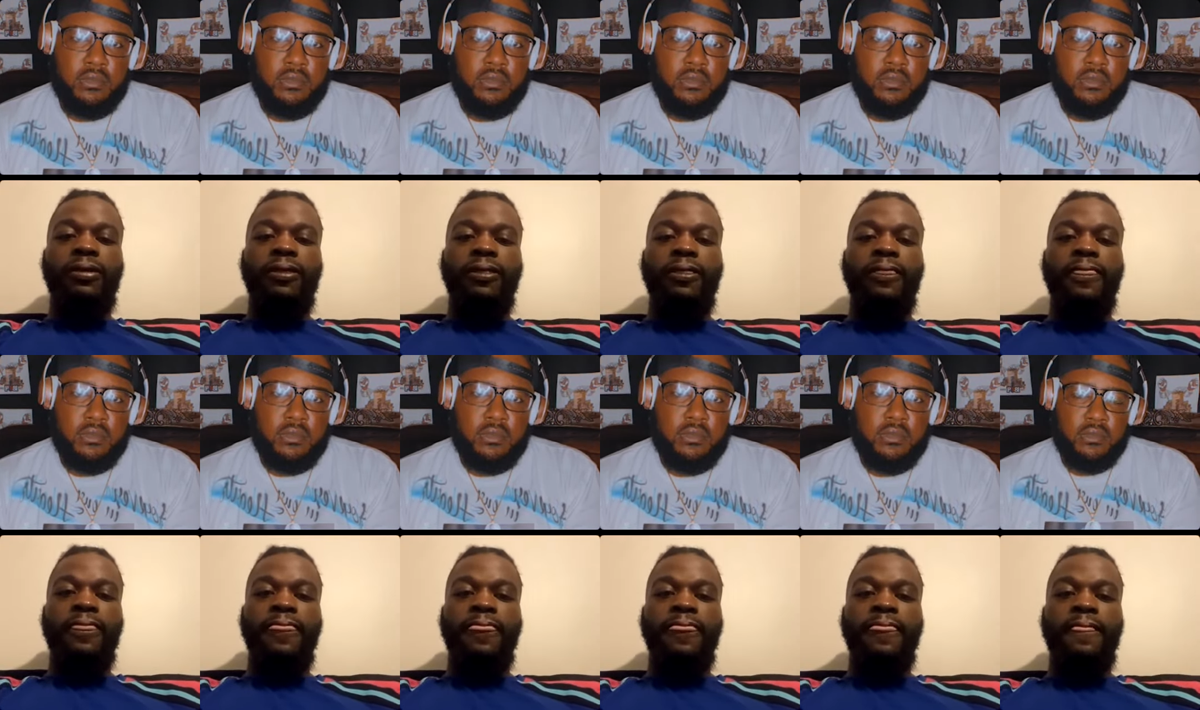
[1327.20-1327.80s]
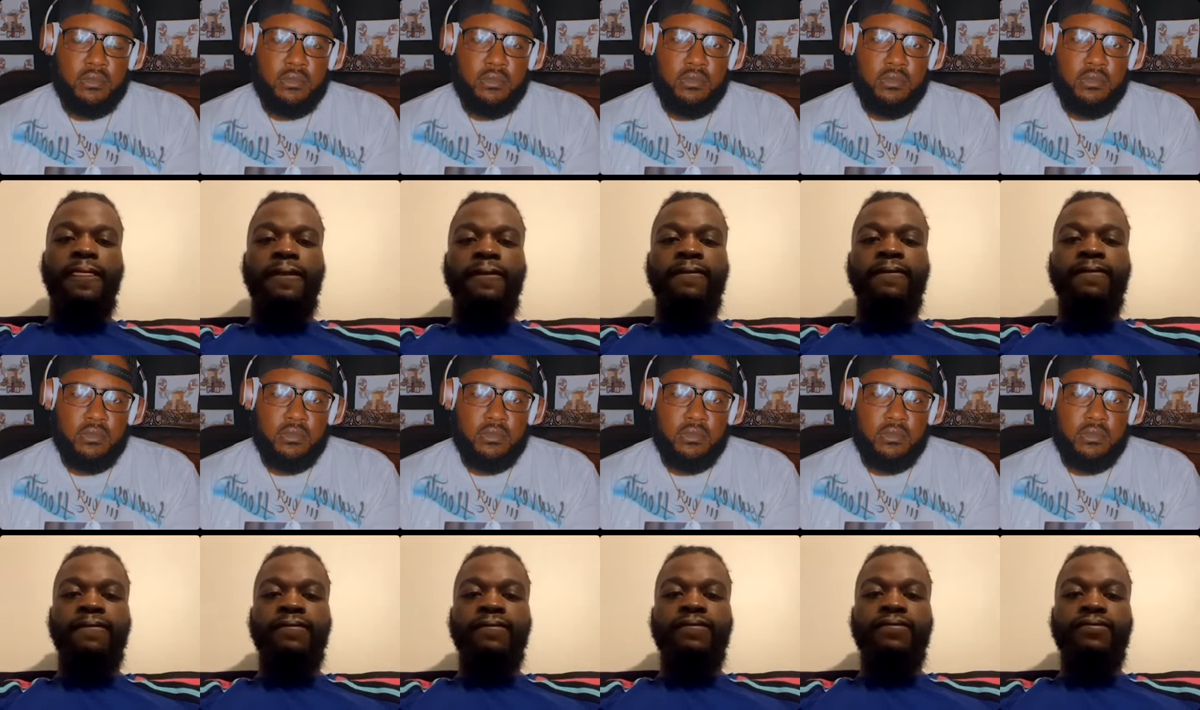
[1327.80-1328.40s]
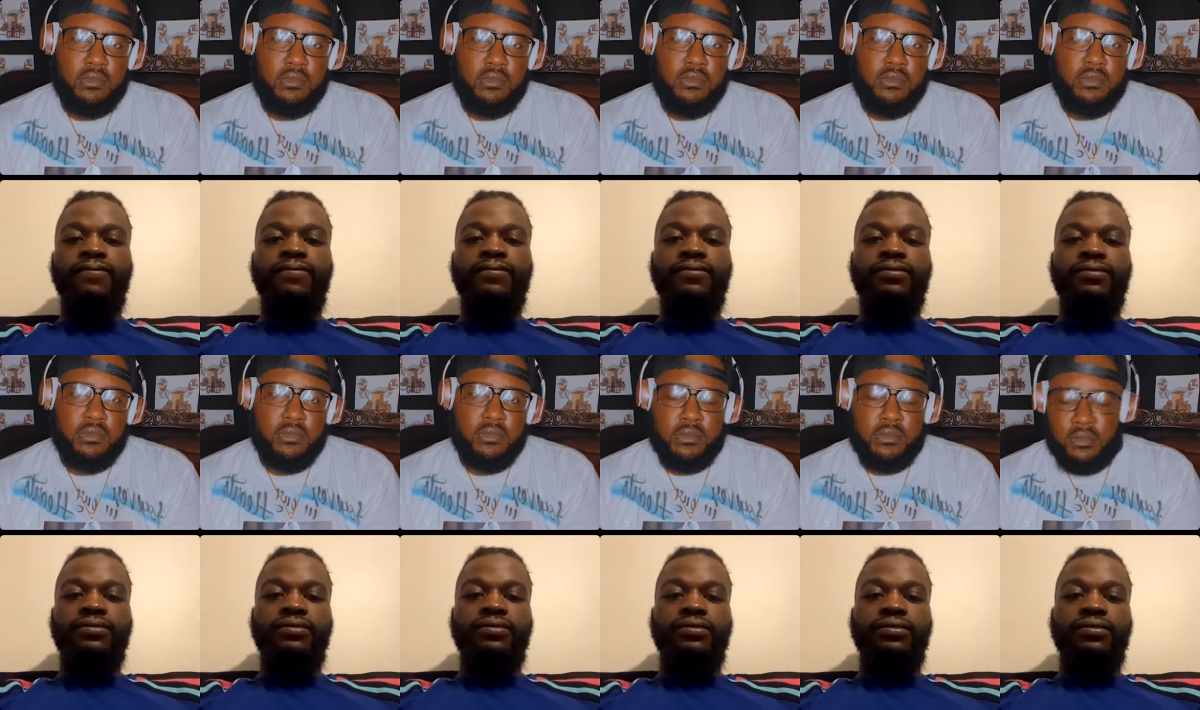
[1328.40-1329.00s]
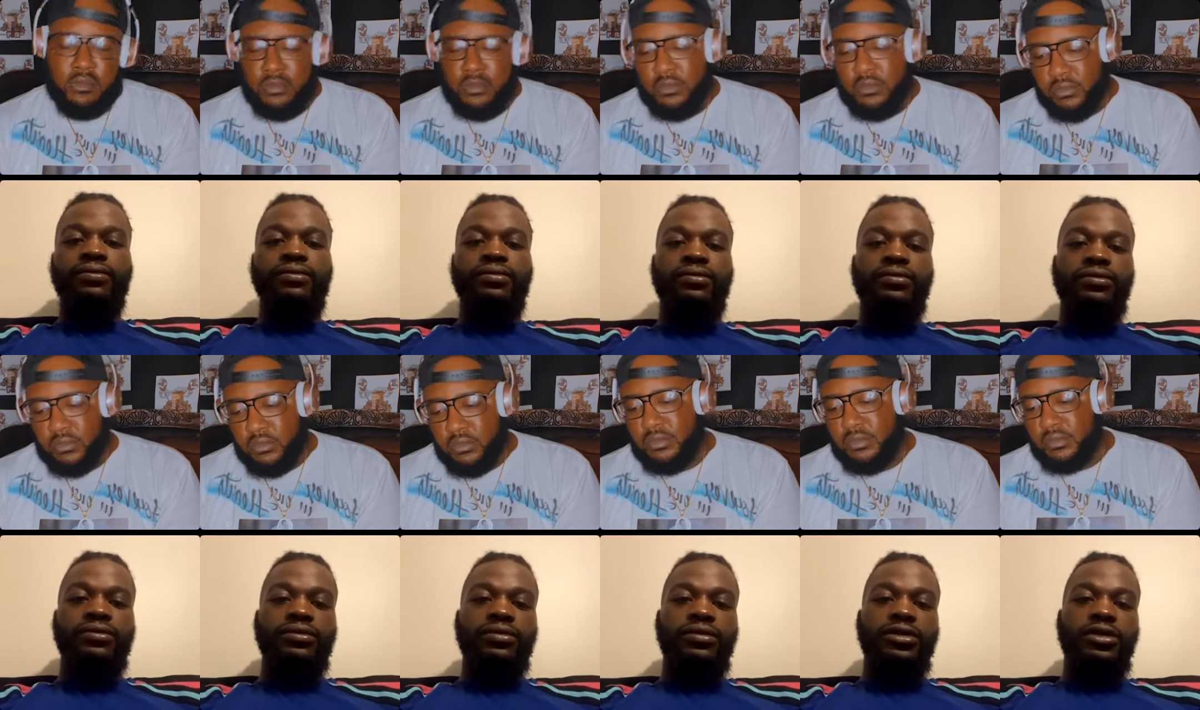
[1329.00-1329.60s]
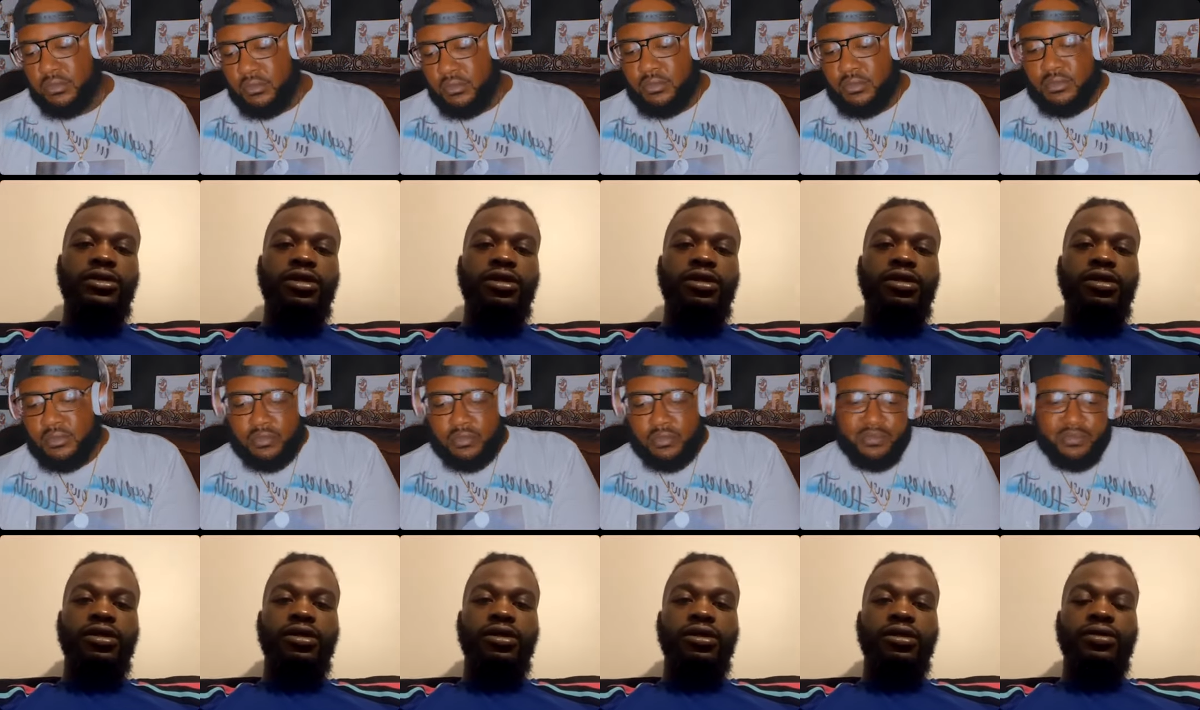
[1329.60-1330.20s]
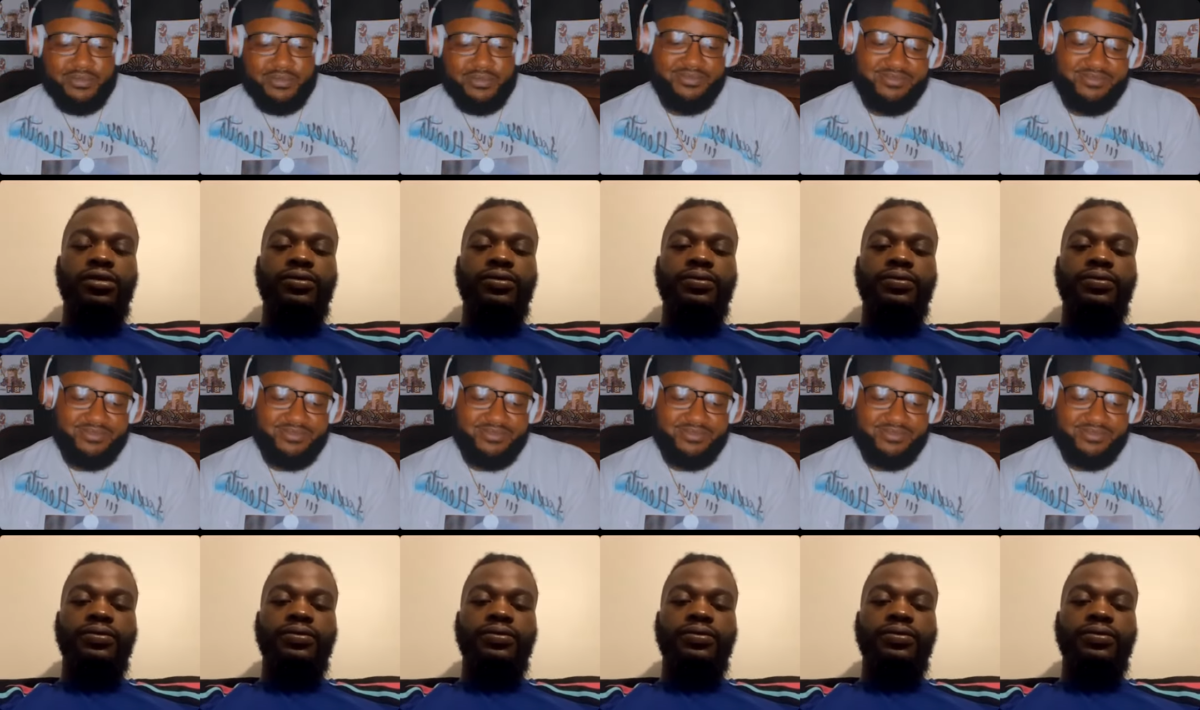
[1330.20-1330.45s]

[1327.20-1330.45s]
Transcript: (no one is talking)